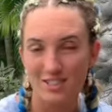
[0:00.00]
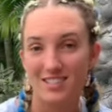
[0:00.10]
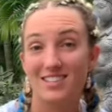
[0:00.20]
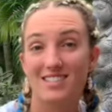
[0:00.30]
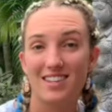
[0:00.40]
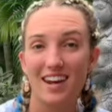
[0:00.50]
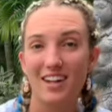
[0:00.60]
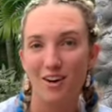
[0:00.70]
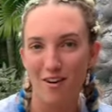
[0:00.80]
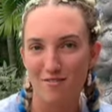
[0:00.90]
is to study
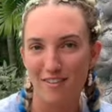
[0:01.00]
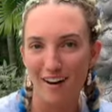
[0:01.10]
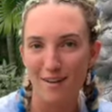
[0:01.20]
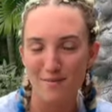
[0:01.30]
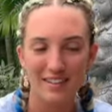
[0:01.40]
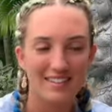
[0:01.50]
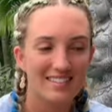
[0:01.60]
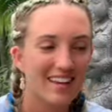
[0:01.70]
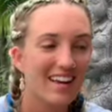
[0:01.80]
our environments.